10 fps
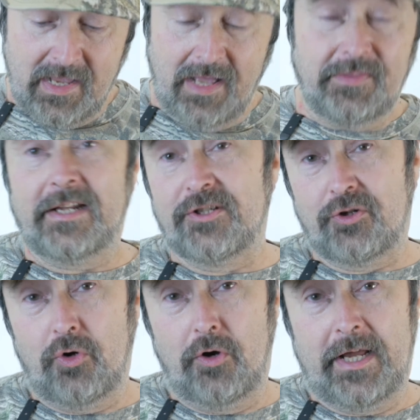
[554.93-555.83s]
And that is a
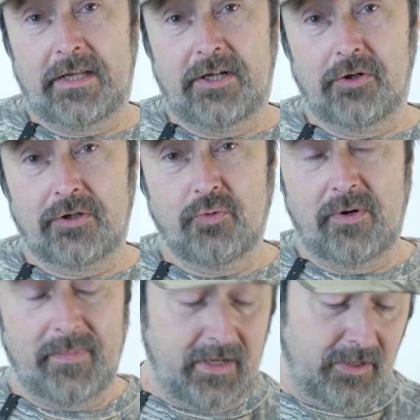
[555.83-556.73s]
crawdad color. It's one
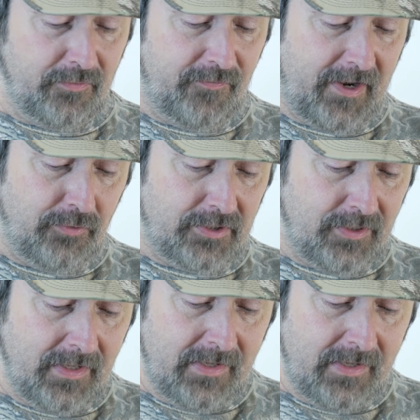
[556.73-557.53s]
of my other favorites.